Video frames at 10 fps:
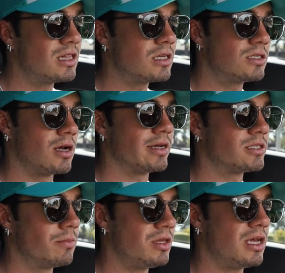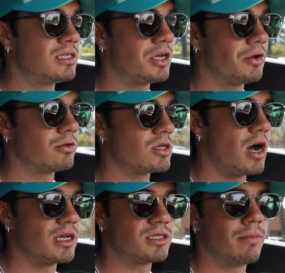in this is awesome. The interior is
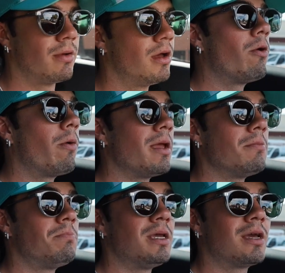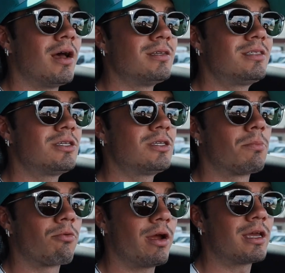awesome. Wait. Because this is
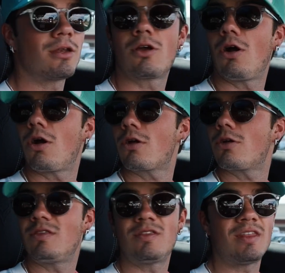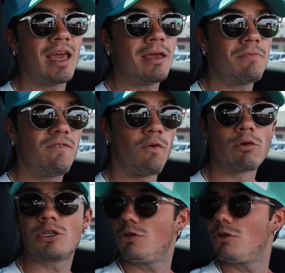a break-in car, they
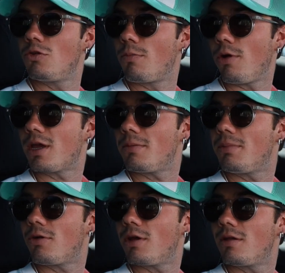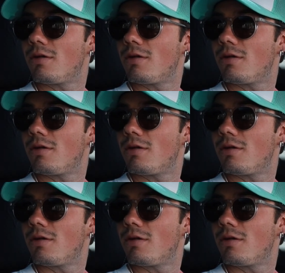force you to do a break-in period?